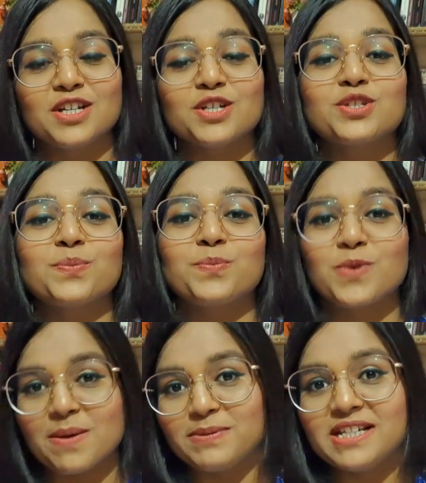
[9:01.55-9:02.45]
So
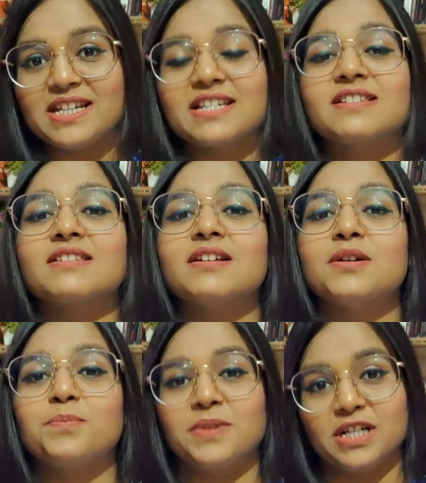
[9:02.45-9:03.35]
Preply is
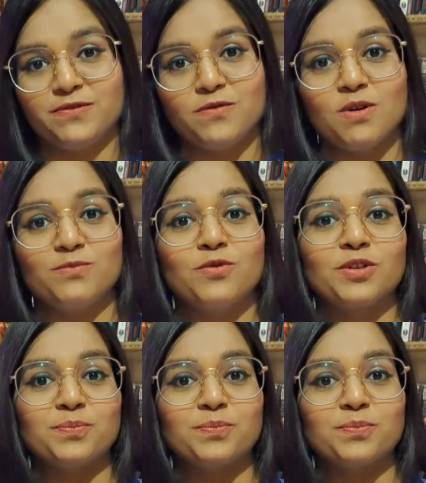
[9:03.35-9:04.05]
a platform for